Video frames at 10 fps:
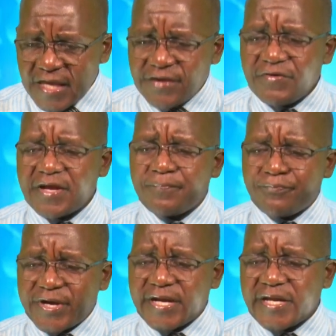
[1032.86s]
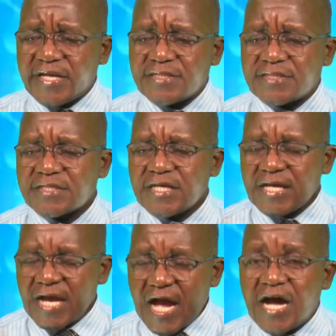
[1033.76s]
even praise
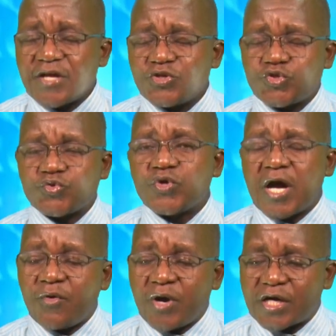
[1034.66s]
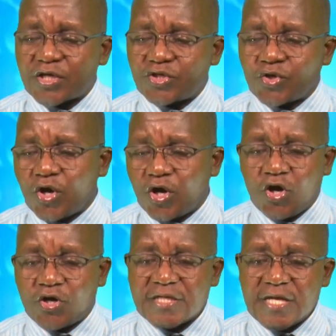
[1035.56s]
unto our
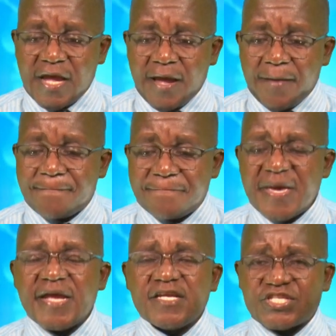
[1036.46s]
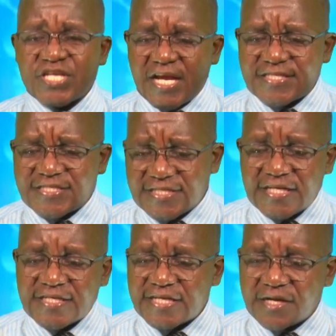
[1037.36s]
God. Many shall
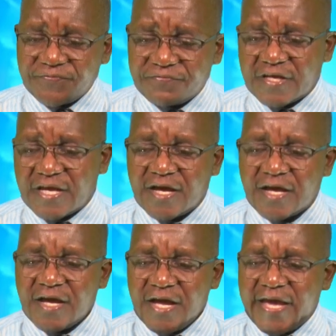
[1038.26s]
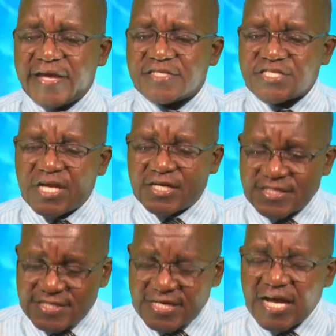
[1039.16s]
see it and fear, and shall
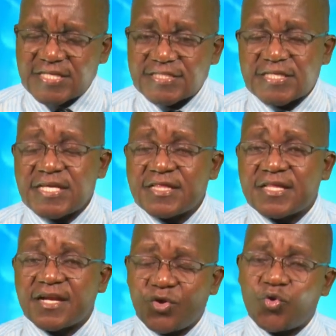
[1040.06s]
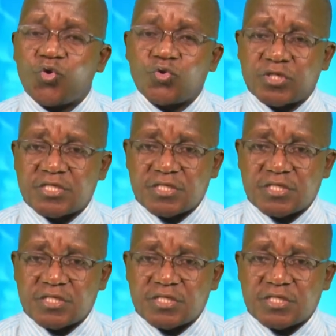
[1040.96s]
trust in the Lord.